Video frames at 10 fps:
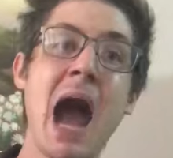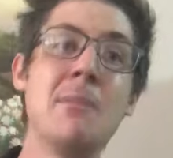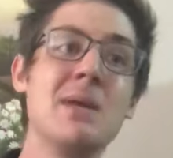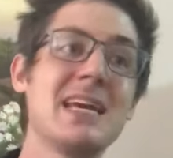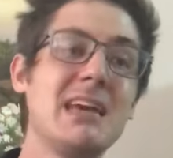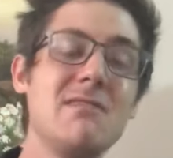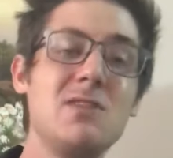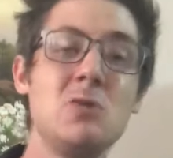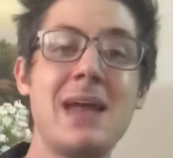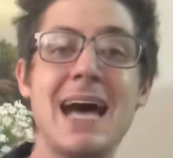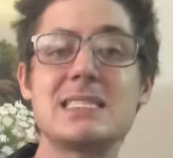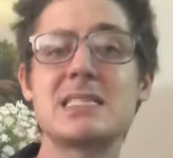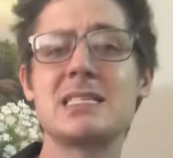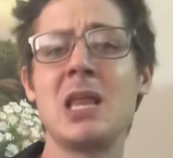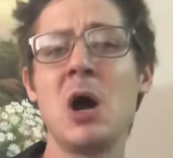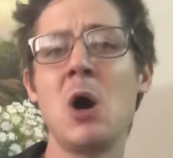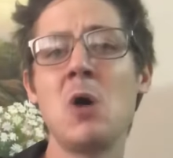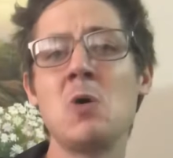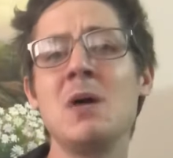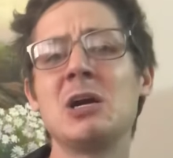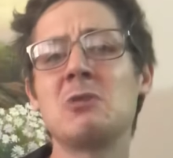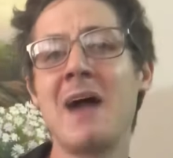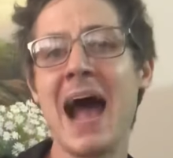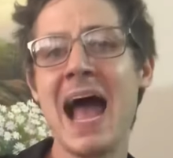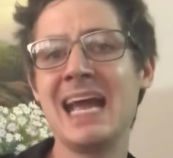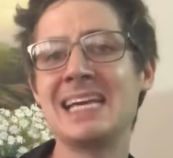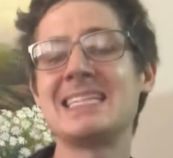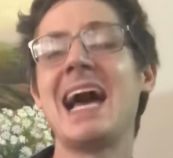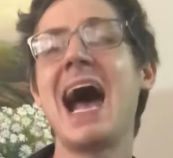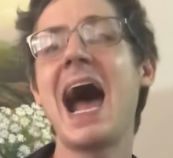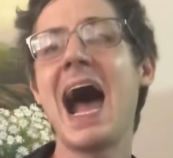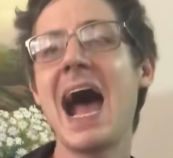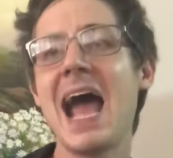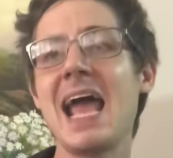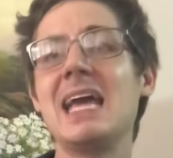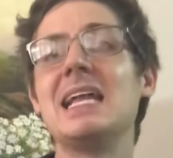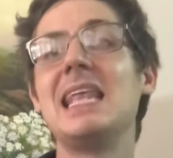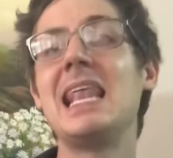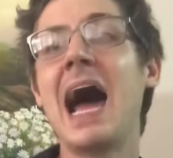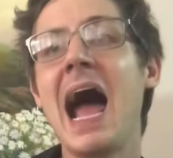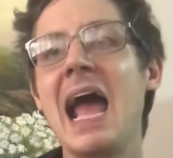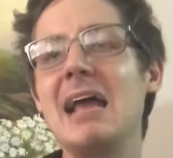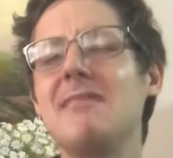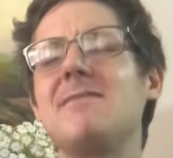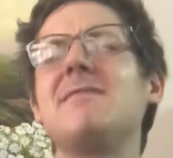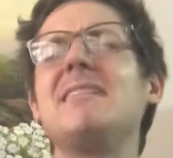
I'ma give you that slow grind mind, high life.